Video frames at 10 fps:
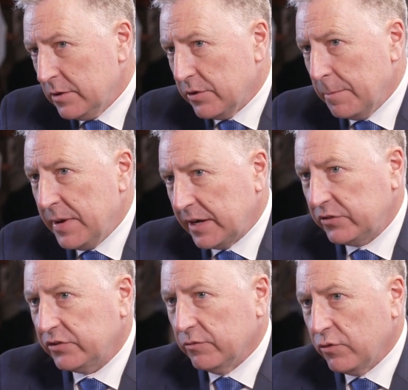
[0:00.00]
the
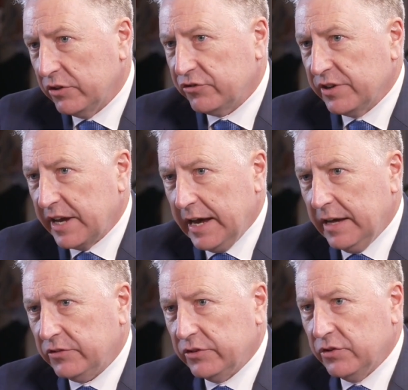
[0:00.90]
mix of Russian
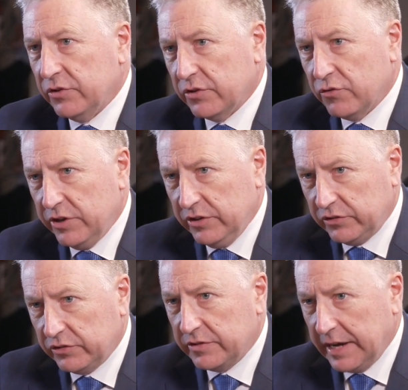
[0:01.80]
gas in the
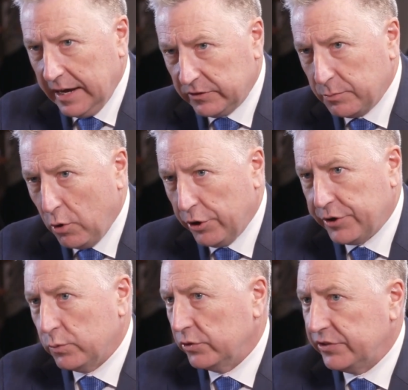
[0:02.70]
Greece gas
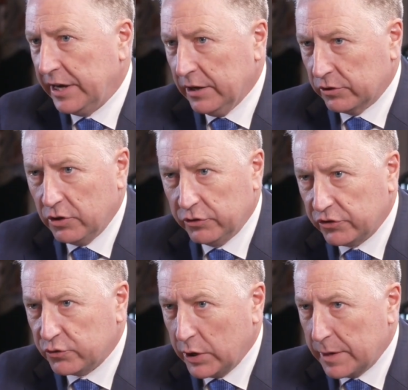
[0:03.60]
market was down close to
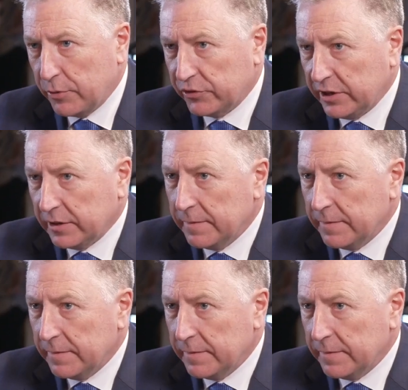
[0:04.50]
20%.